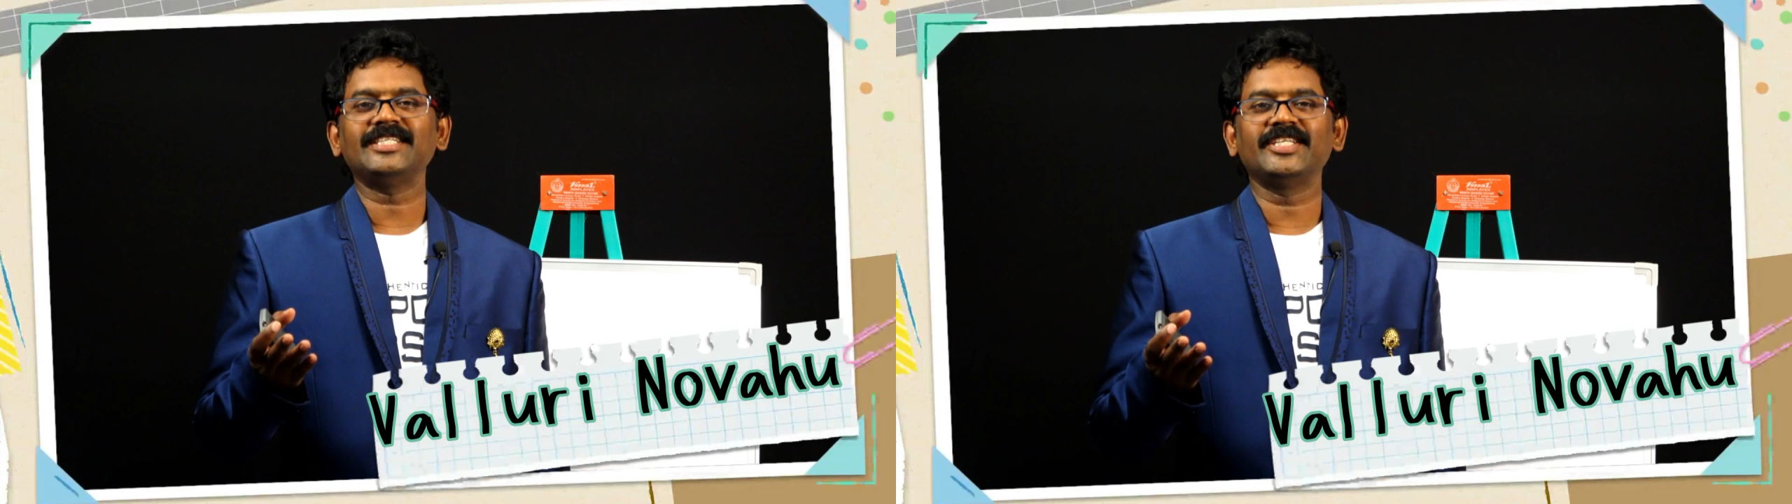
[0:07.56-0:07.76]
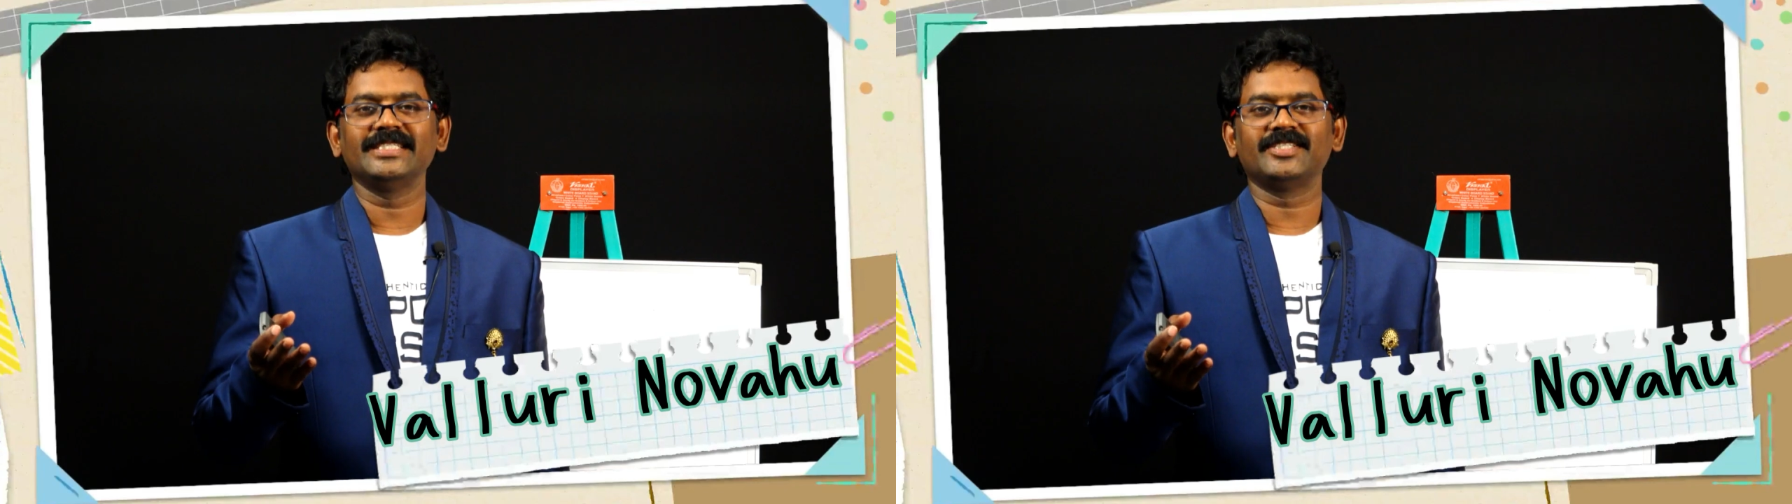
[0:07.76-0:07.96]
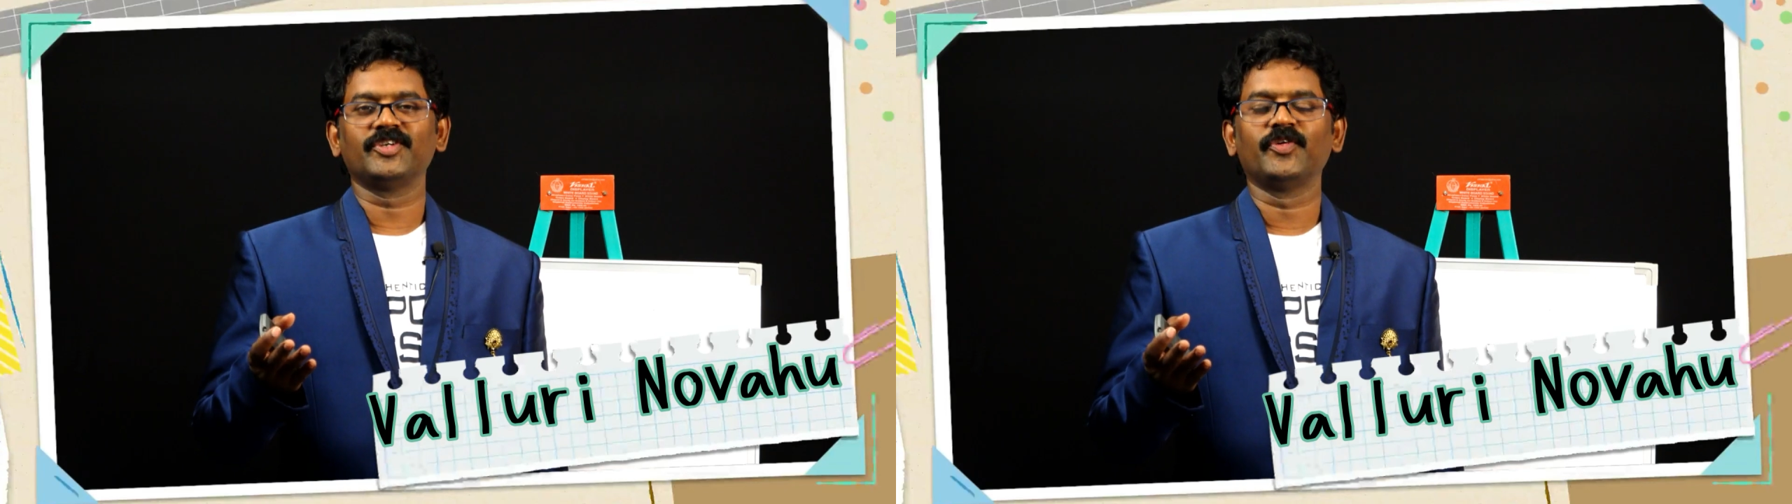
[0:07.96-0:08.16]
teach